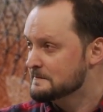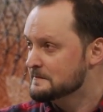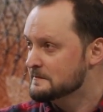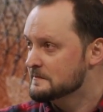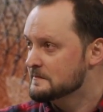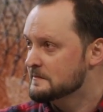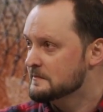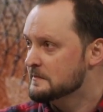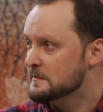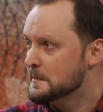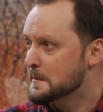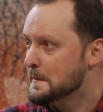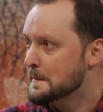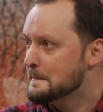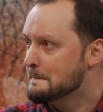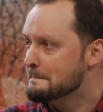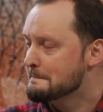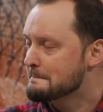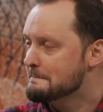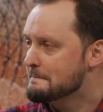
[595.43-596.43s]

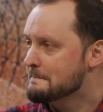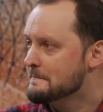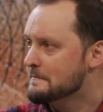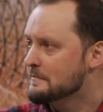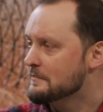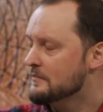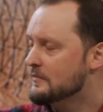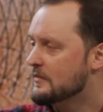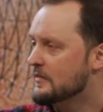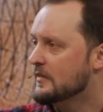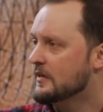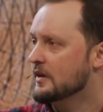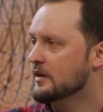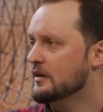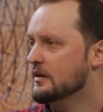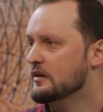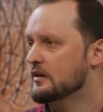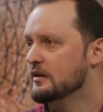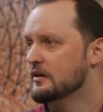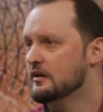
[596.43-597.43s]

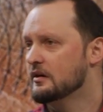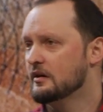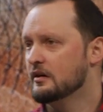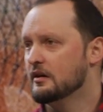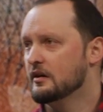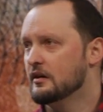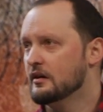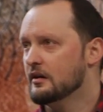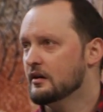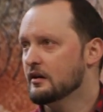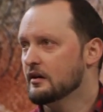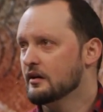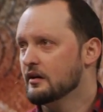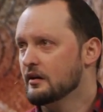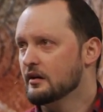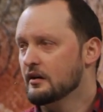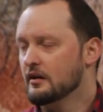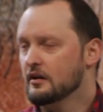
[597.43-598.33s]
(silence)